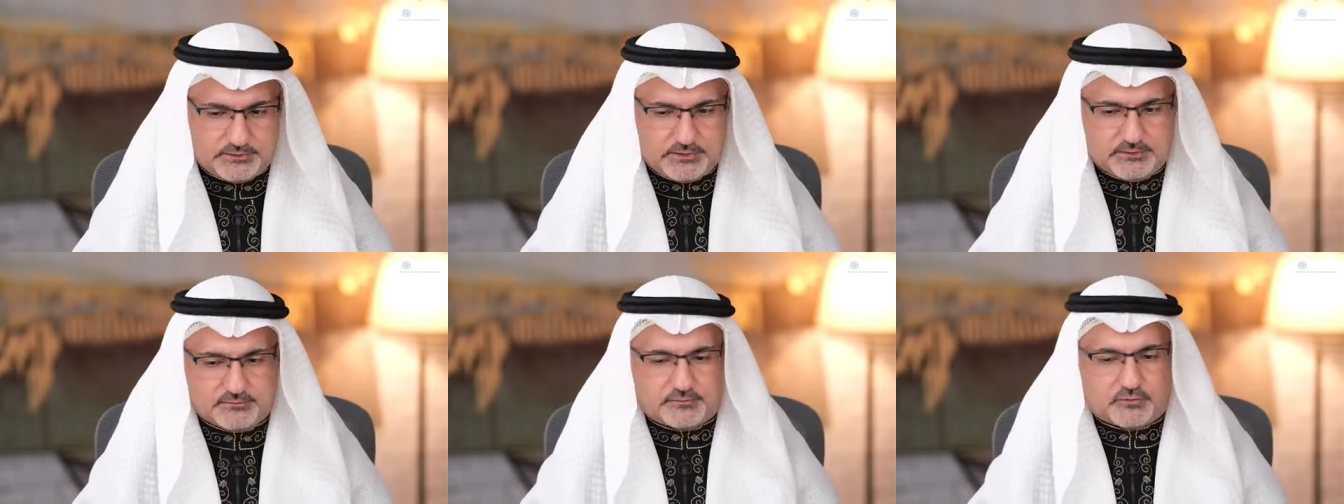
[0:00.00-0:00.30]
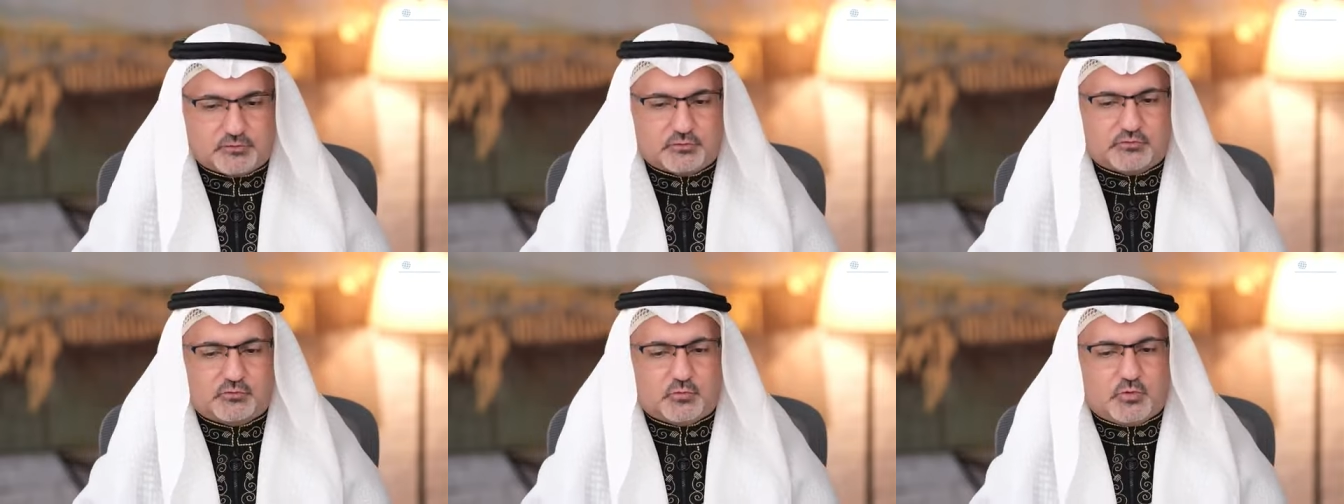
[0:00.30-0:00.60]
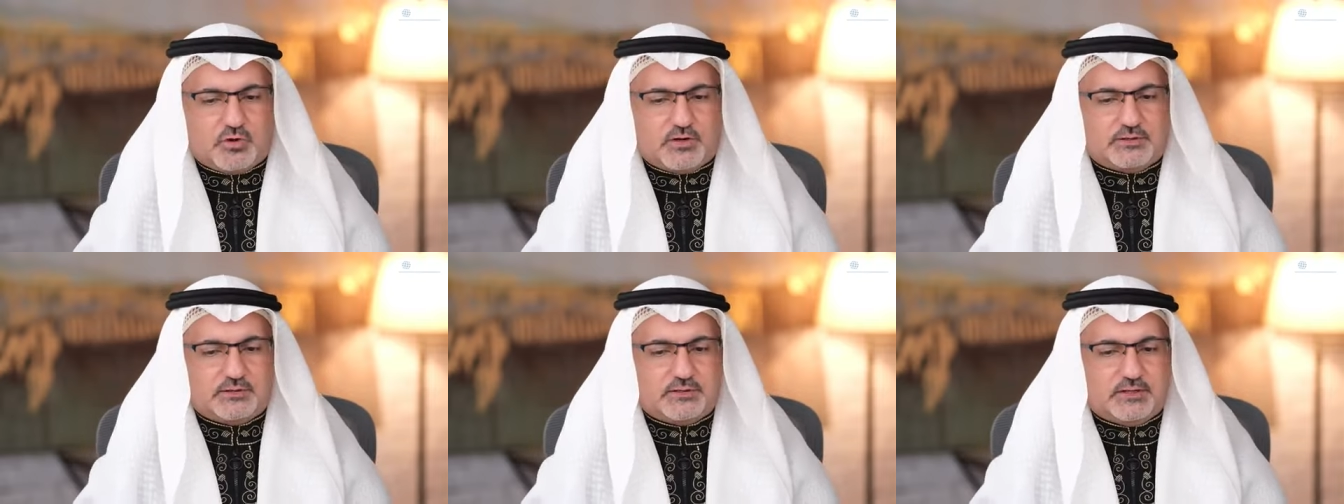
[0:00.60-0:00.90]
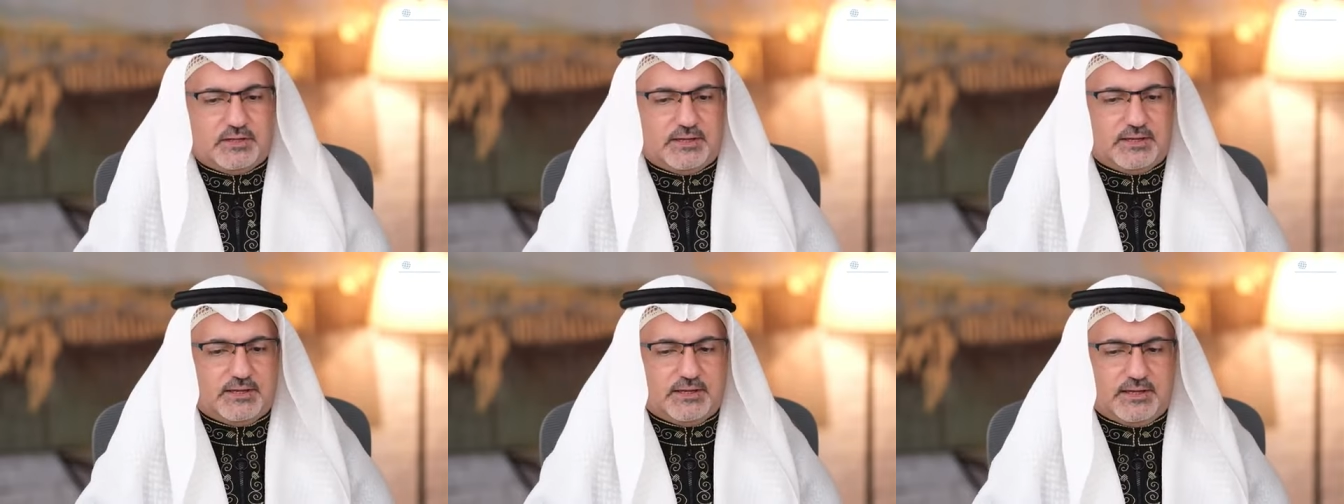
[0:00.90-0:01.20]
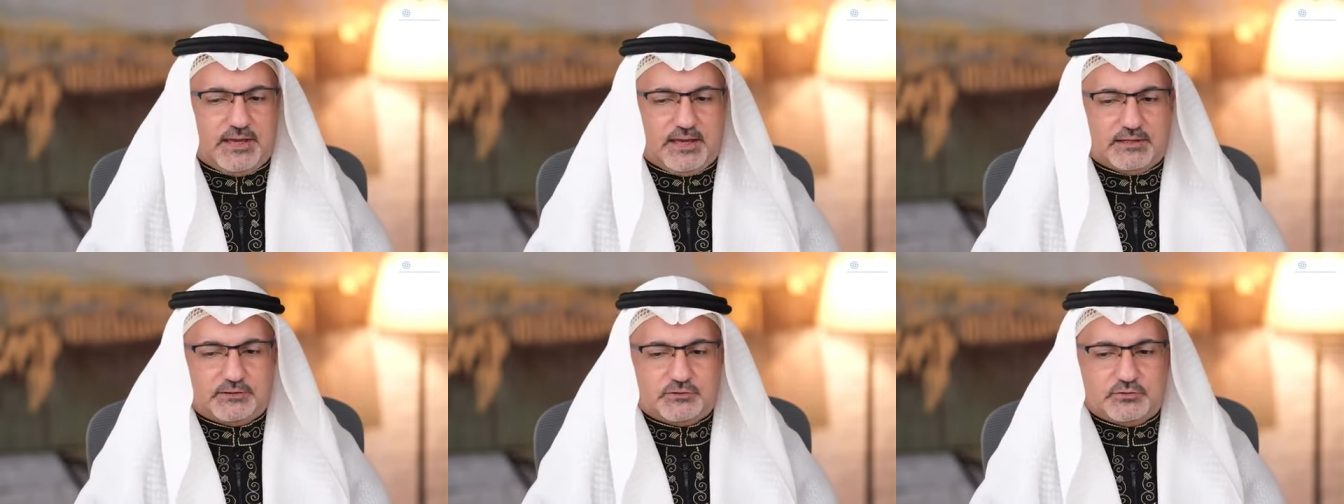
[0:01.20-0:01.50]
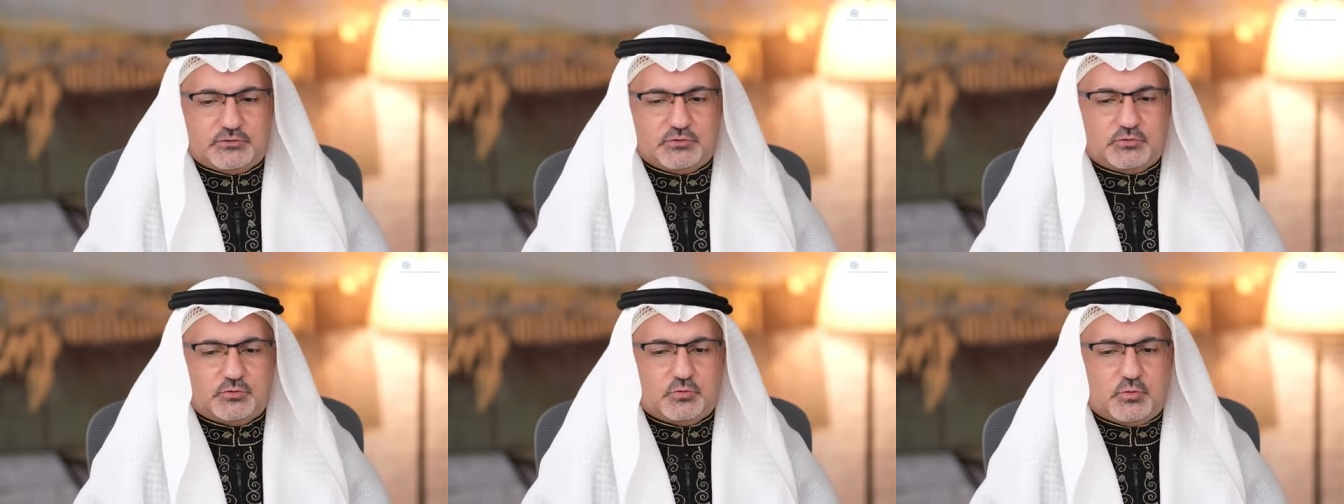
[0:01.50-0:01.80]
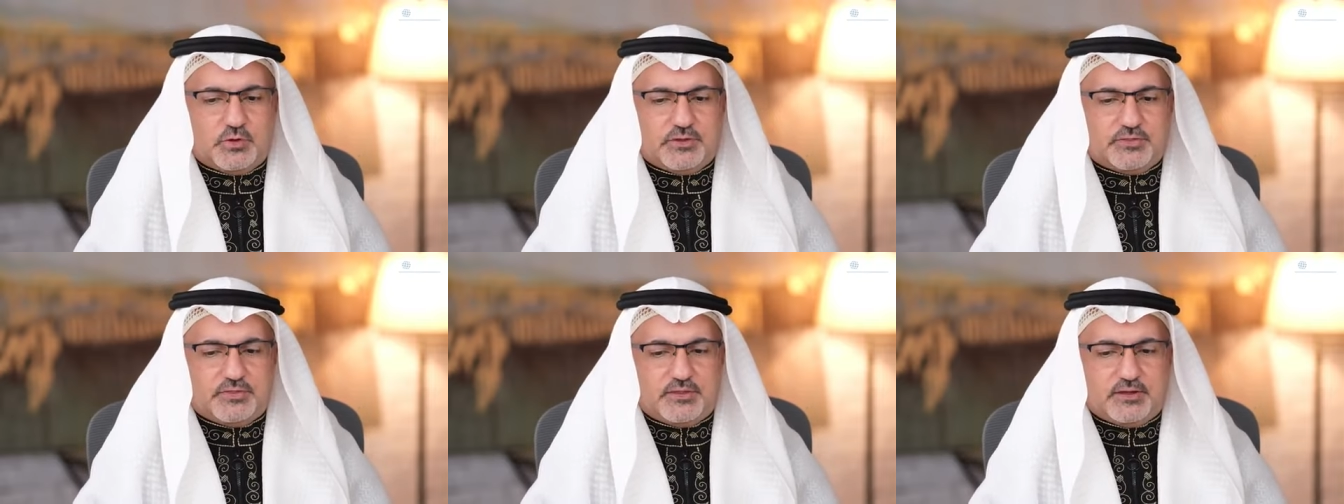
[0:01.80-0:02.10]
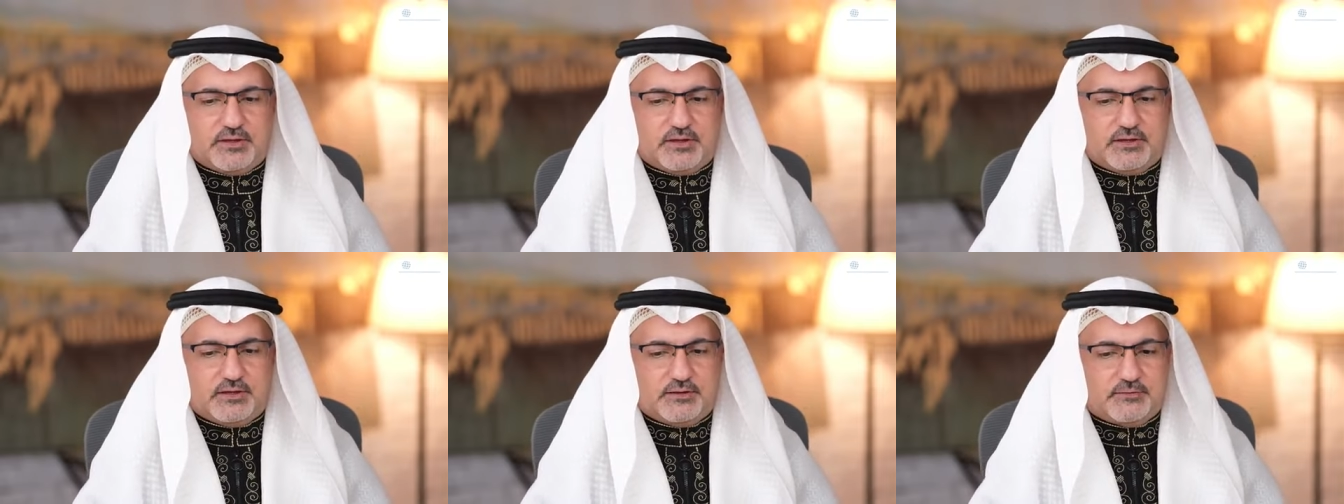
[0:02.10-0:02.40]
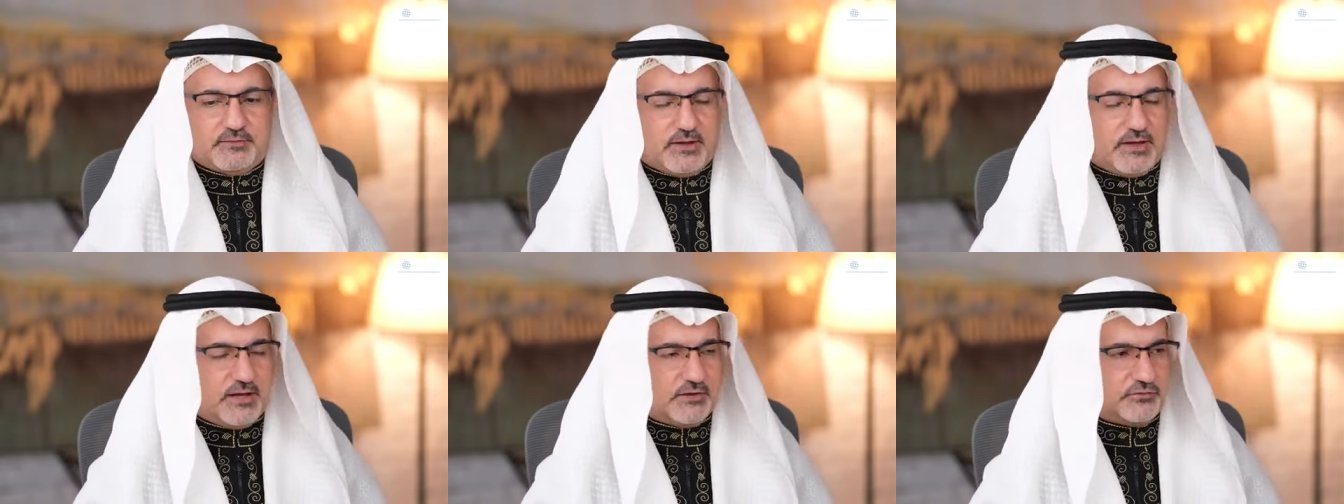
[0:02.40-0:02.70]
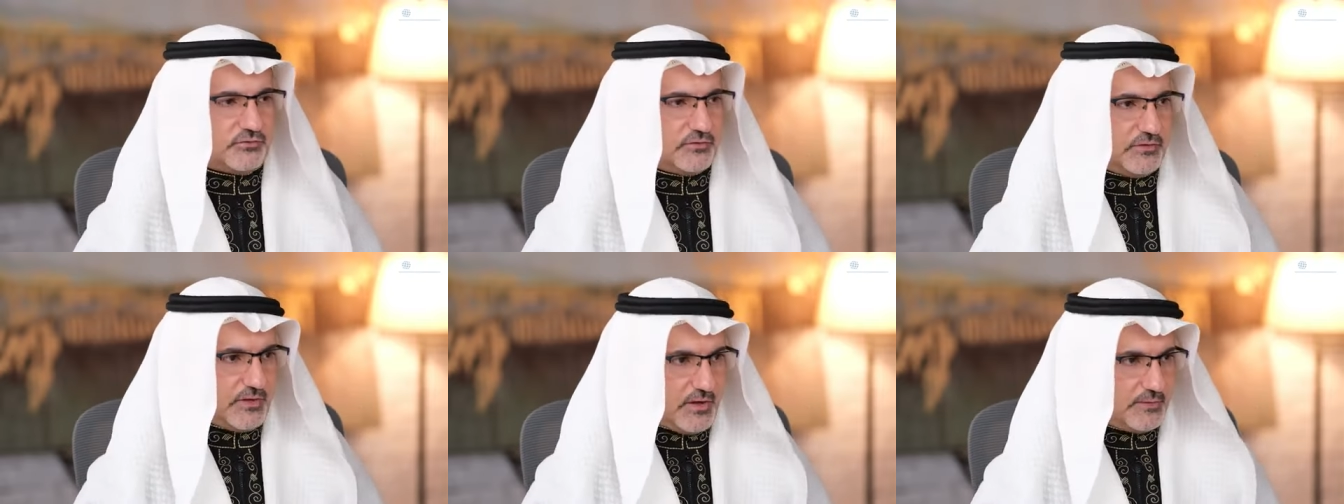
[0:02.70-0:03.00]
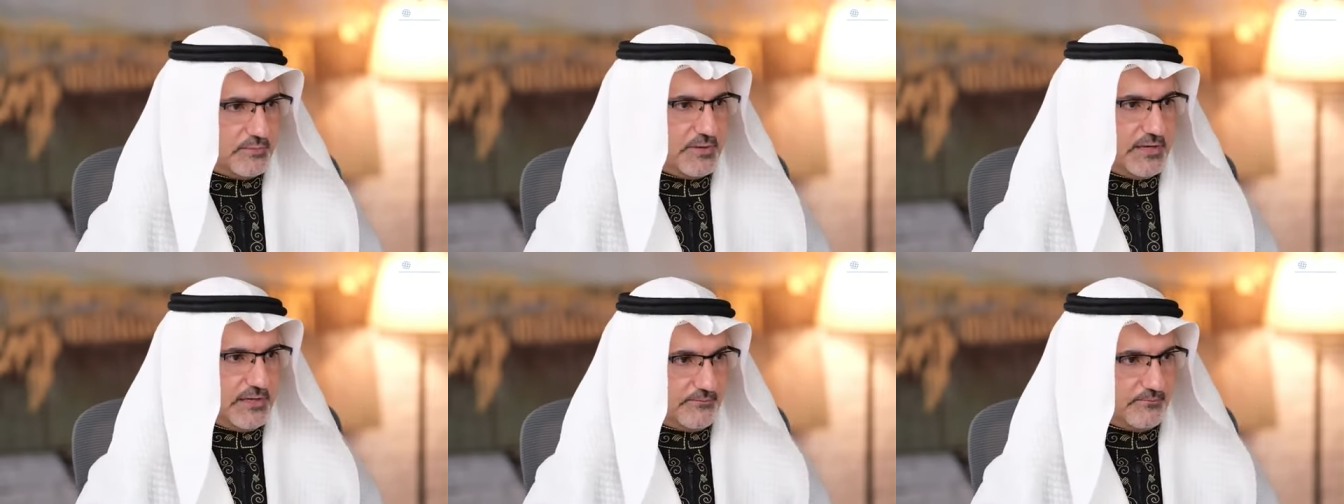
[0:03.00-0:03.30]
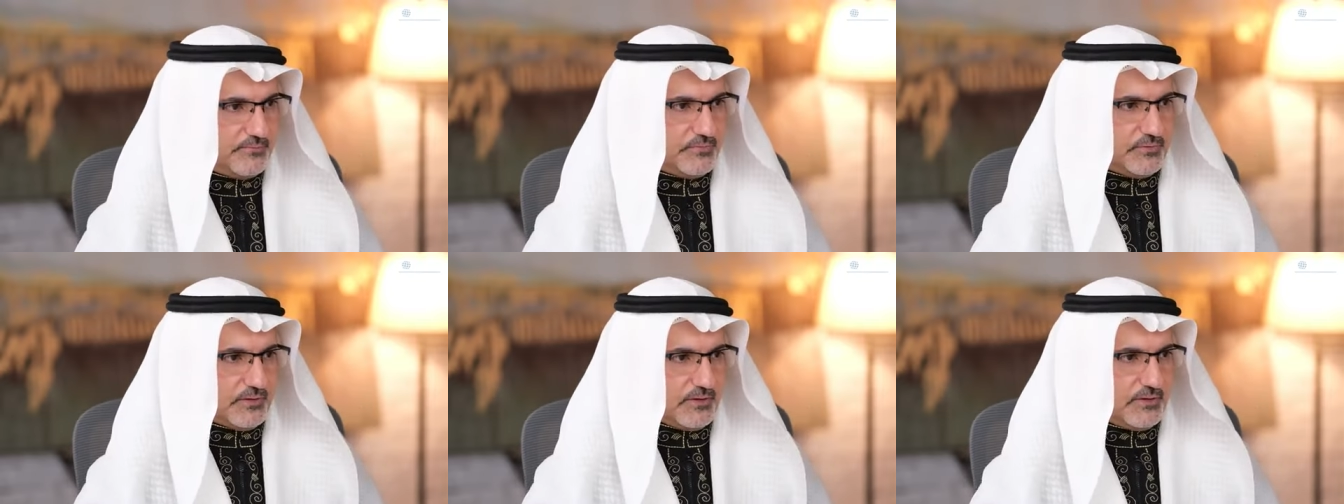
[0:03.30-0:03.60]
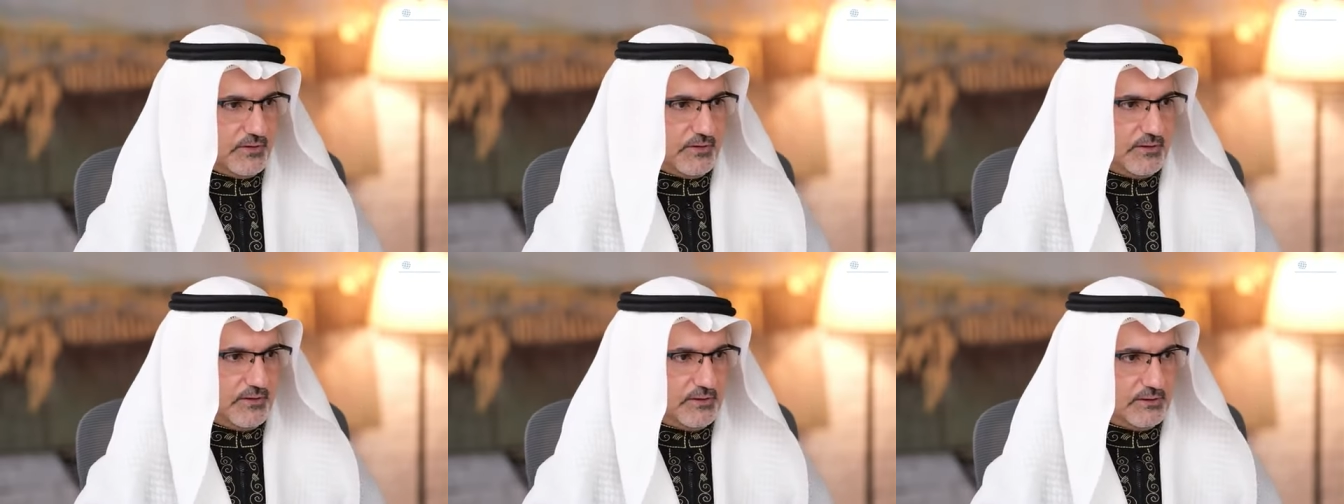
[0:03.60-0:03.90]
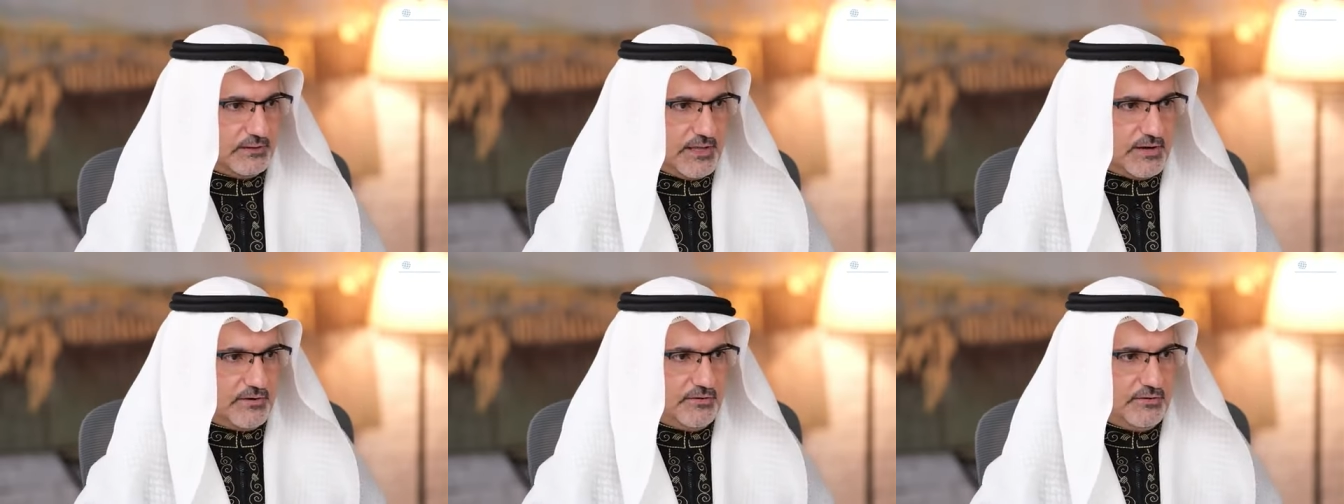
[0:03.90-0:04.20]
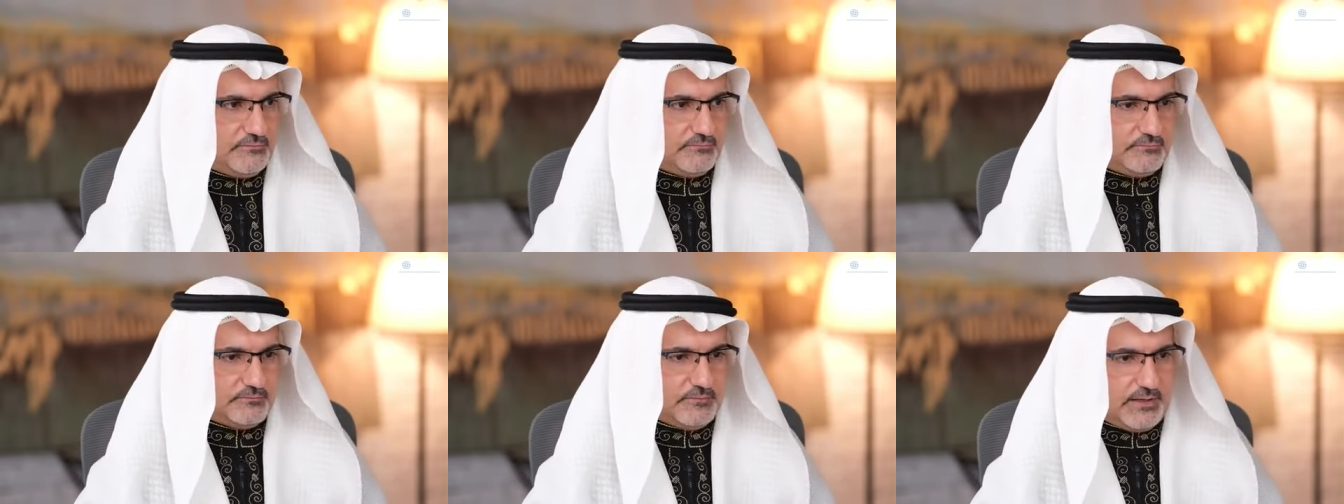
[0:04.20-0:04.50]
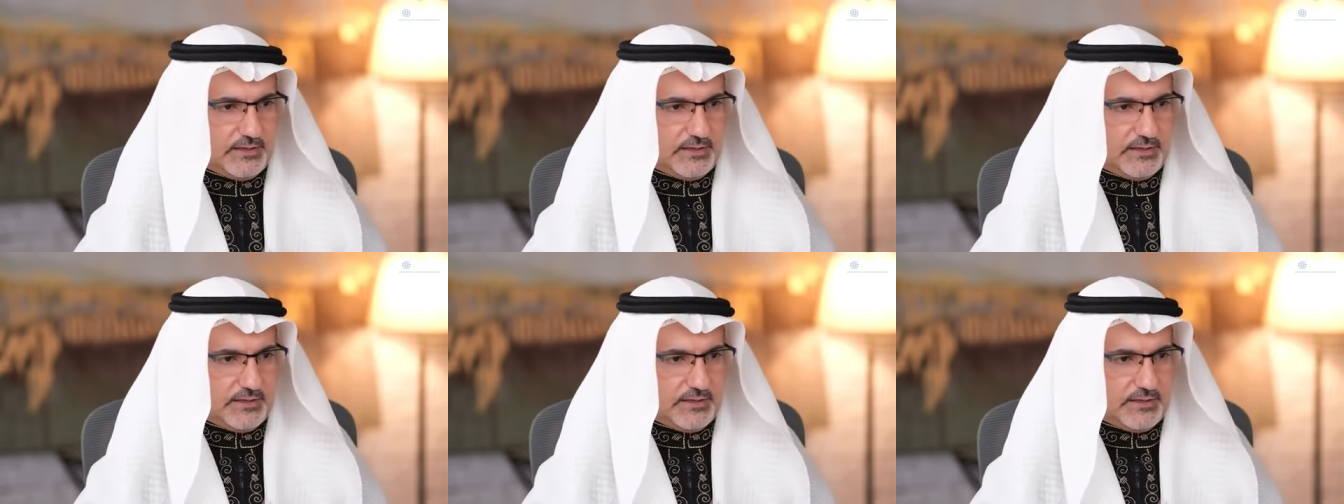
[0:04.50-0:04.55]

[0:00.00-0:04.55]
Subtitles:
The first one had to do with the astronomy letter,